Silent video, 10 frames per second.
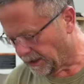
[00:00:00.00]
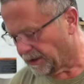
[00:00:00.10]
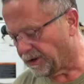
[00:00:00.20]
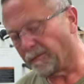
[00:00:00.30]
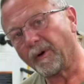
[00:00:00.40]

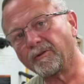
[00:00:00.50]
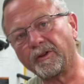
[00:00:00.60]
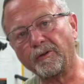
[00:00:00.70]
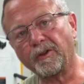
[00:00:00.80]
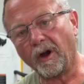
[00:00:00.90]
They're both
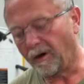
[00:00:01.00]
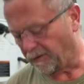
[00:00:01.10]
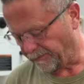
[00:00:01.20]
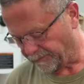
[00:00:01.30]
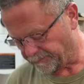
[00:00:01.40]
too
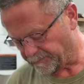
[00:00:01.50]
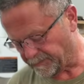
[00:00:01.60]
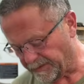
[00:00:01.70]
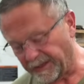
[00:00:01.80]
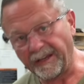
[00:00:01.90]
tall.
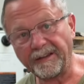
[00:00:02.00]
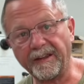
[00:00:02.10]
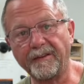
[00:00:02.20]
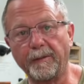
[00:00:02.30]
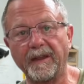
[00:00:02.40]

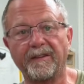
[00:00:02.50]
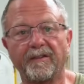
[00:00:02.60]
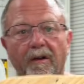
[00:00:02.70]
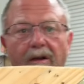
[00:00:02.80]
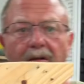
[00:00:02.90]
These pieces
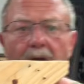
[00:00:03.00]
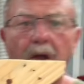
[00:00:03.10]
are.